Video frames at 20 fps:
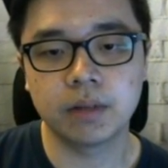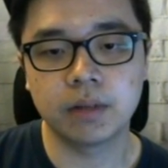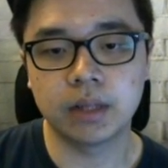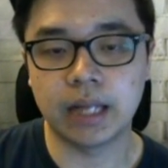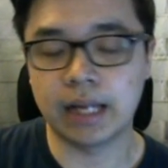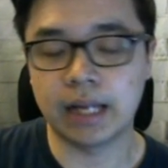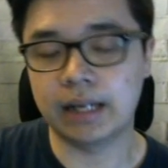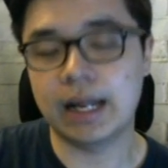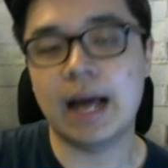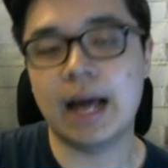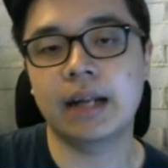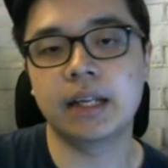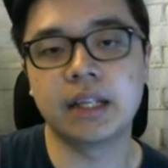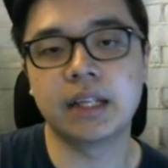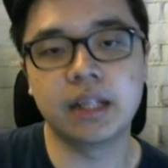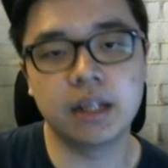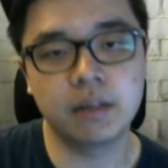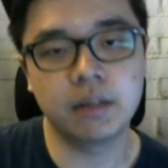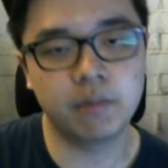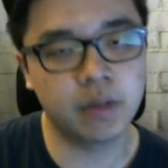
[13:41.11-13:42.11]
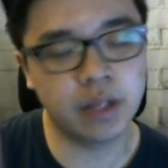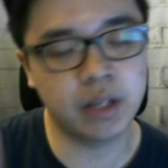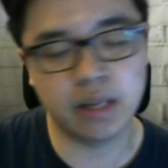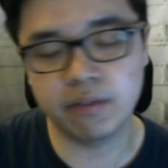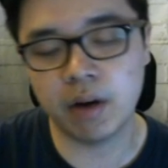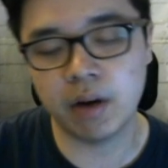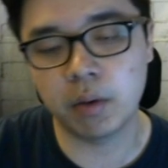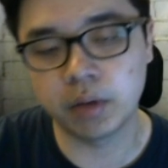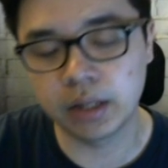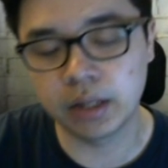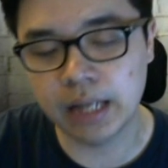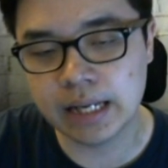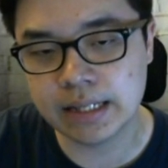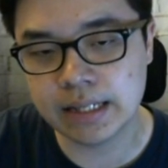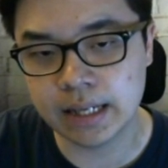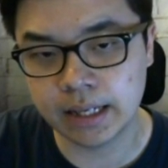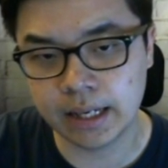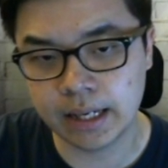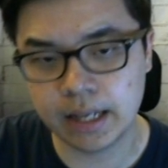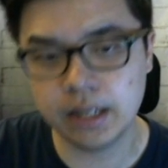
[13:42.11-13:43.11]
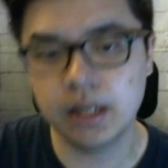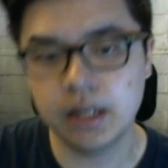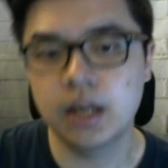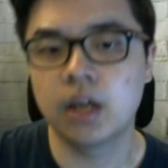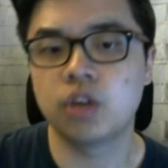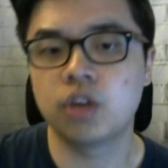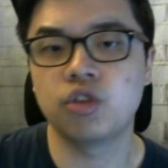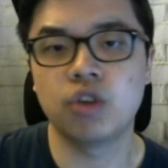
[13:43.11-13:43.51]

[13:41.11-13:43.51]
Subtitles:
Like Lan, he didn't even give up on the last second.